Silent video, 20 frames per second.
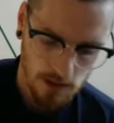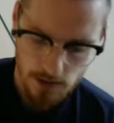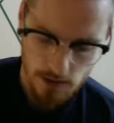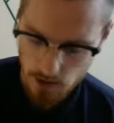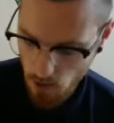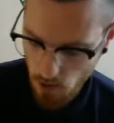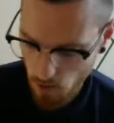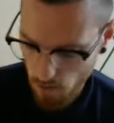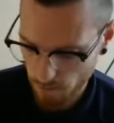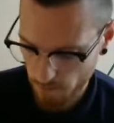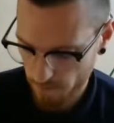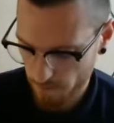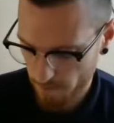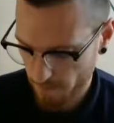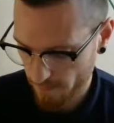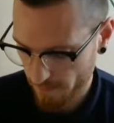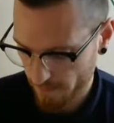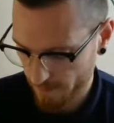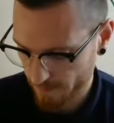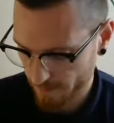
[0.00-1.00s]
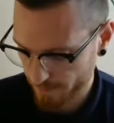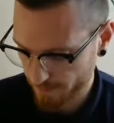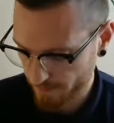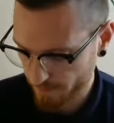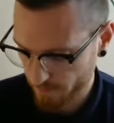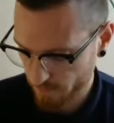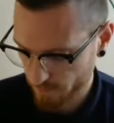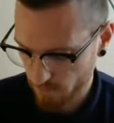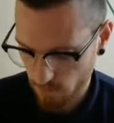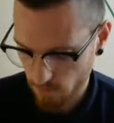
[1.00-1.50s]
So,
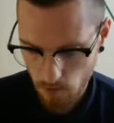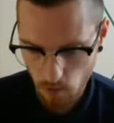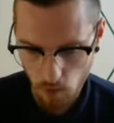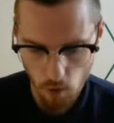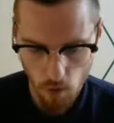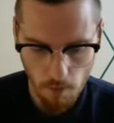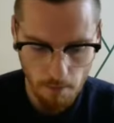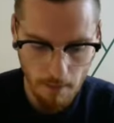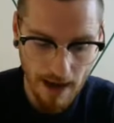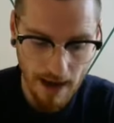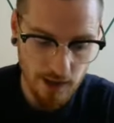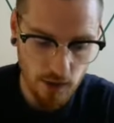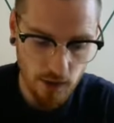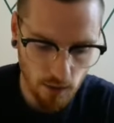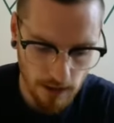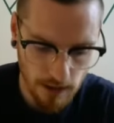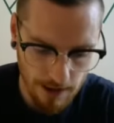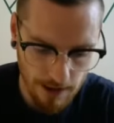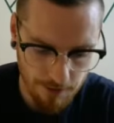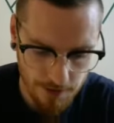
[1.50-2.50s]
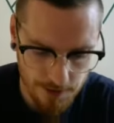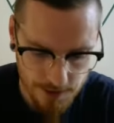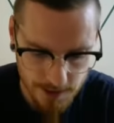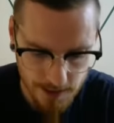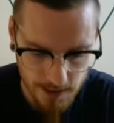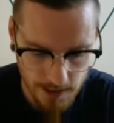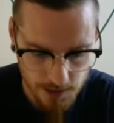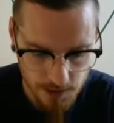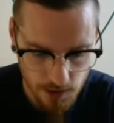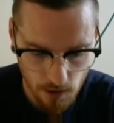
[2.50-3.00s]
or manual
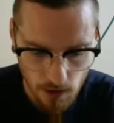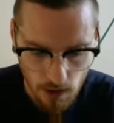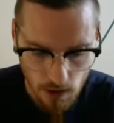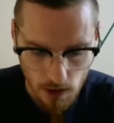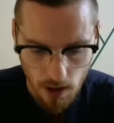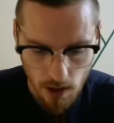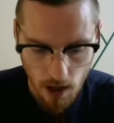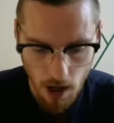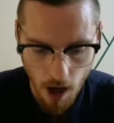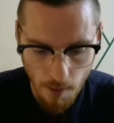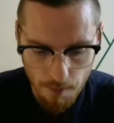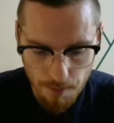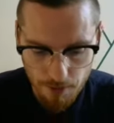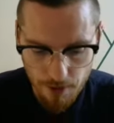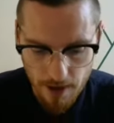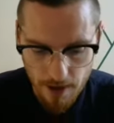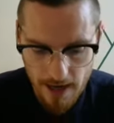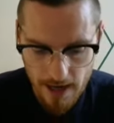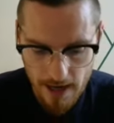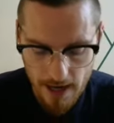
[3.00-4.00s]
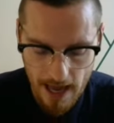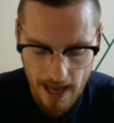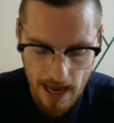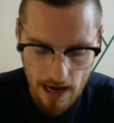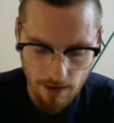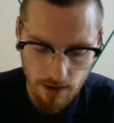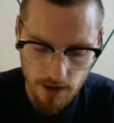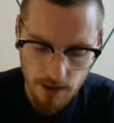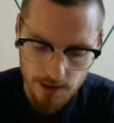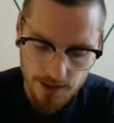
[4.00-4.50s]
errors here. So operator
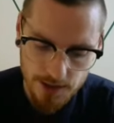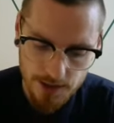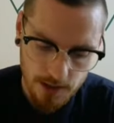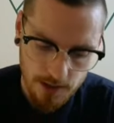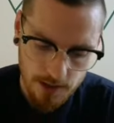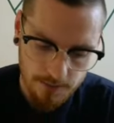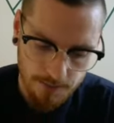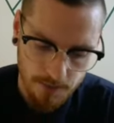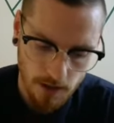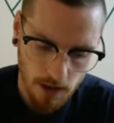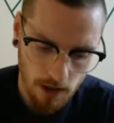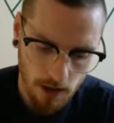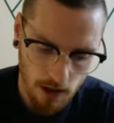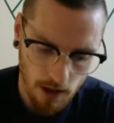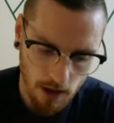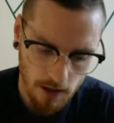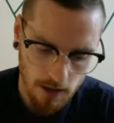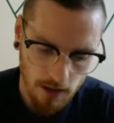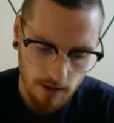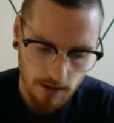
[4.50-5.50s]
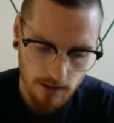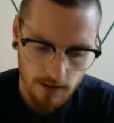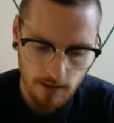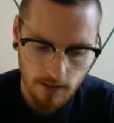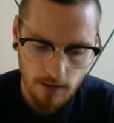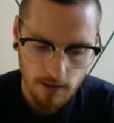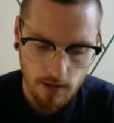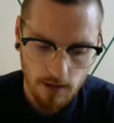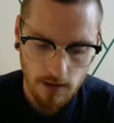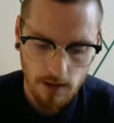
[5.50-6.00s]
errors are
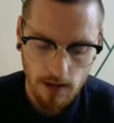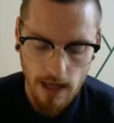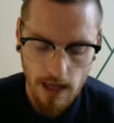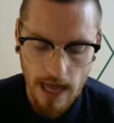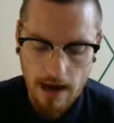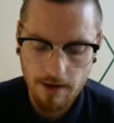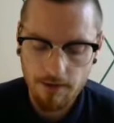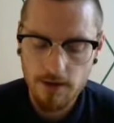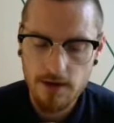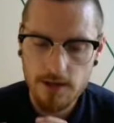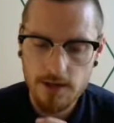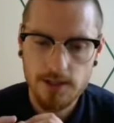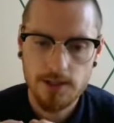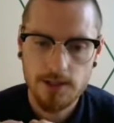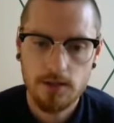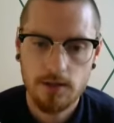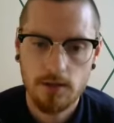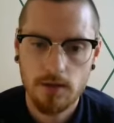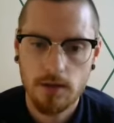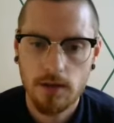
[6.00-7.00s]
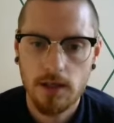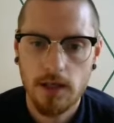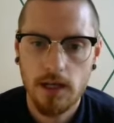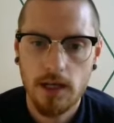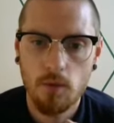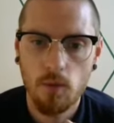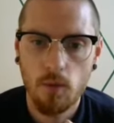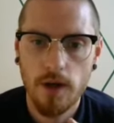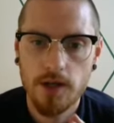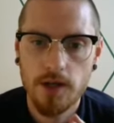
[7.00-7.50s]
errors
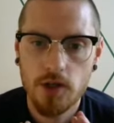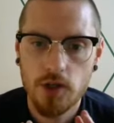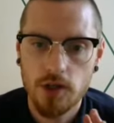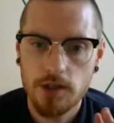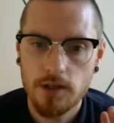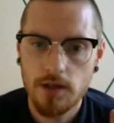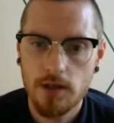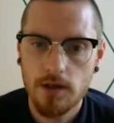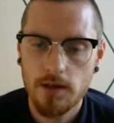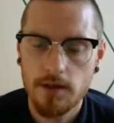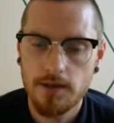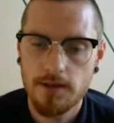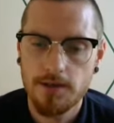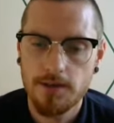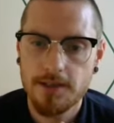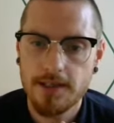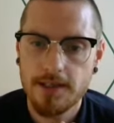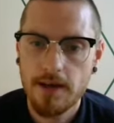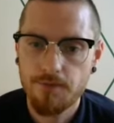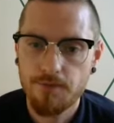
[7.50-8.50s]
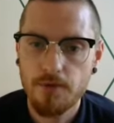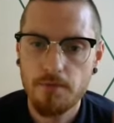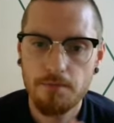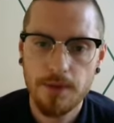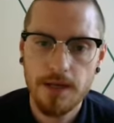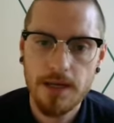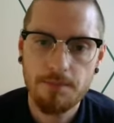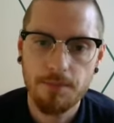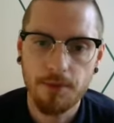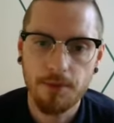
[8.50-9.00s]
in which
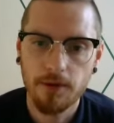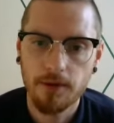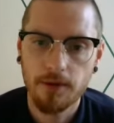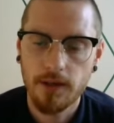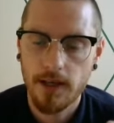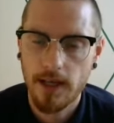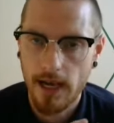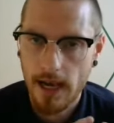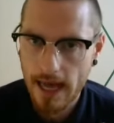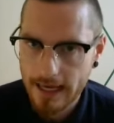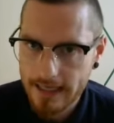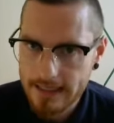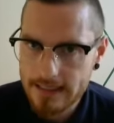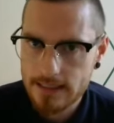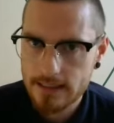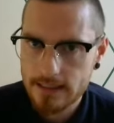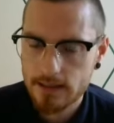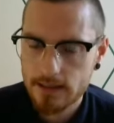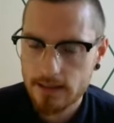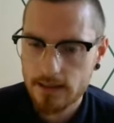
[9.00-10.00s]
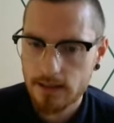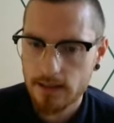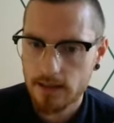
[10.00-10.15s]
different people collect